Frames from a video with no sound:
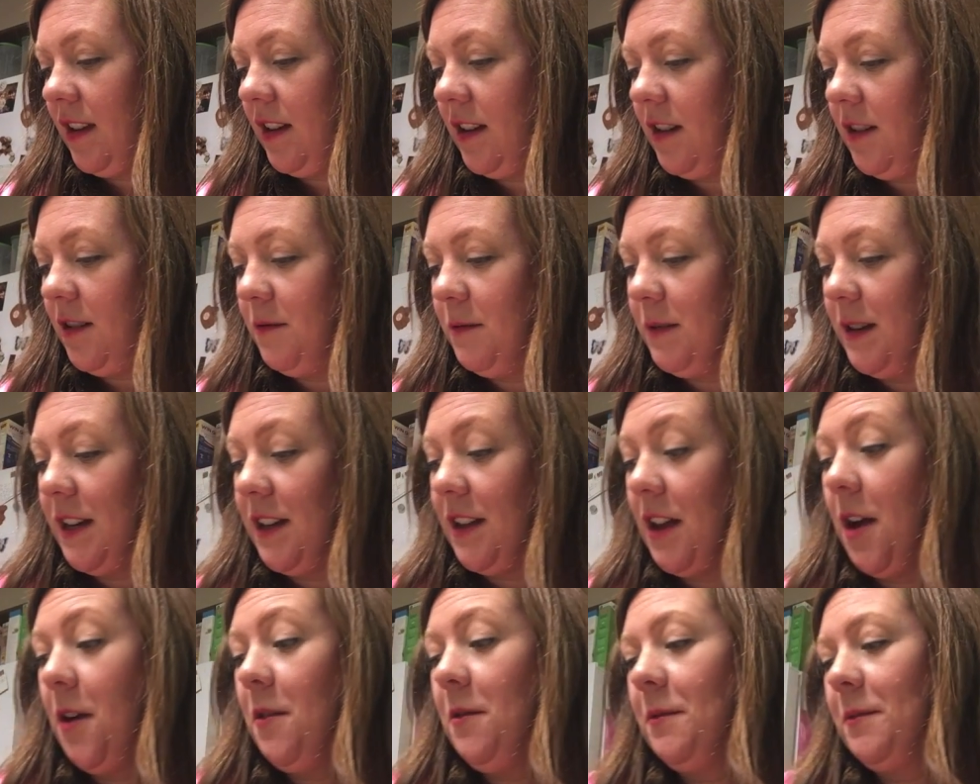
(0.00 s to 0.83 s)
Oh, what
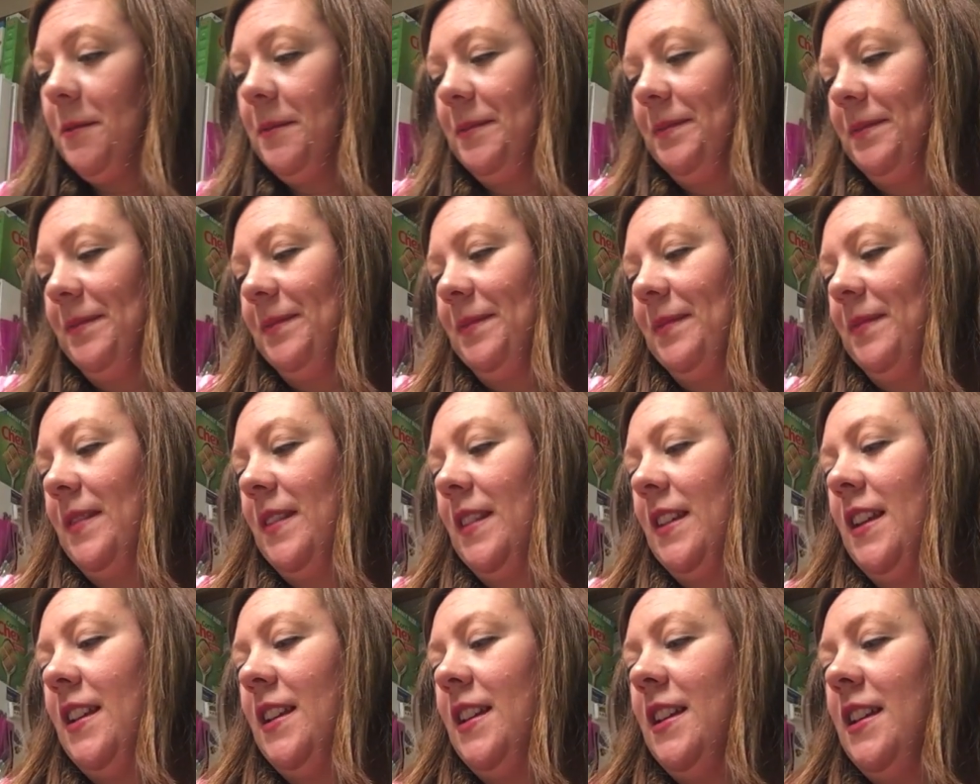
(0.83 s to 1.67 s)
else?
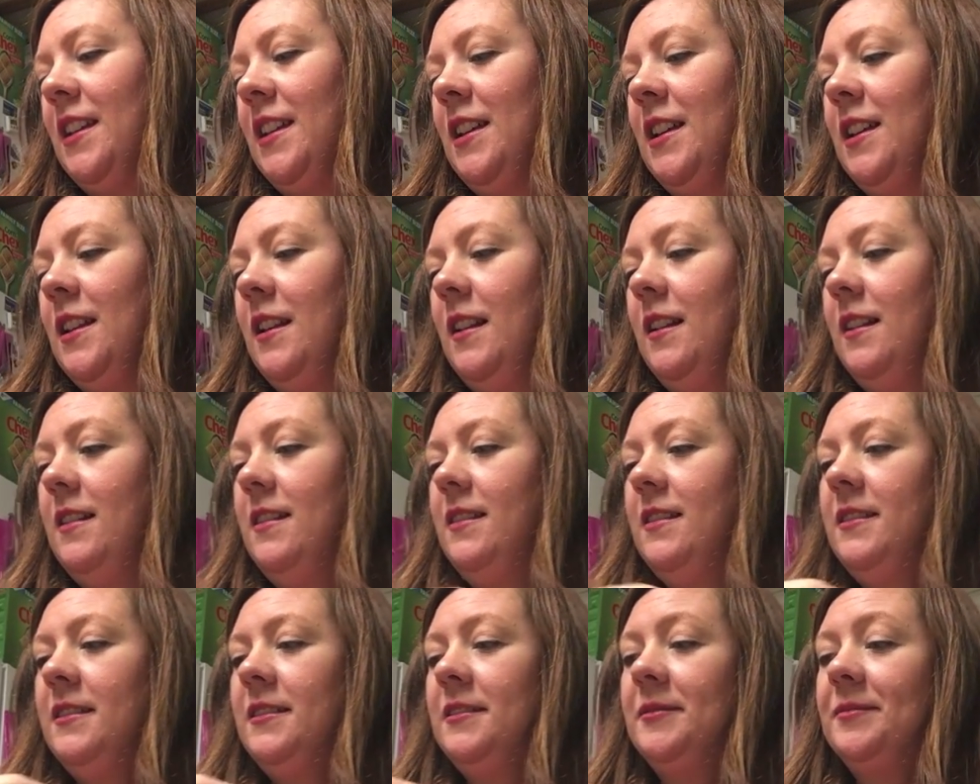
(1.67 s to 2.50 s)

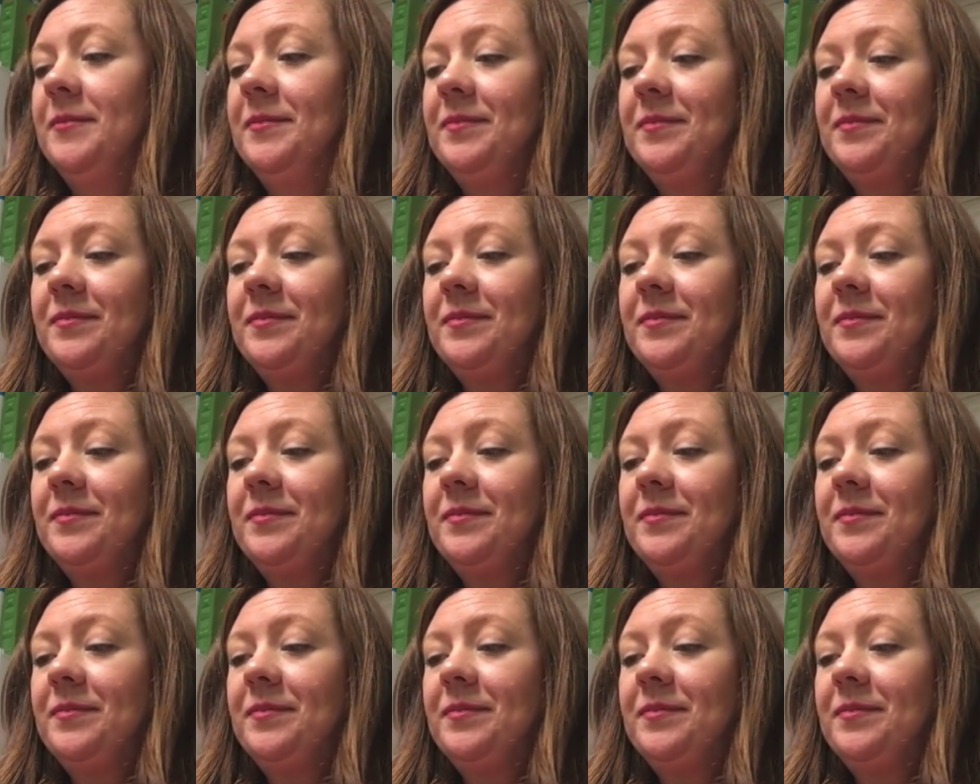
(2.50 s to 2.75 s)
Oh!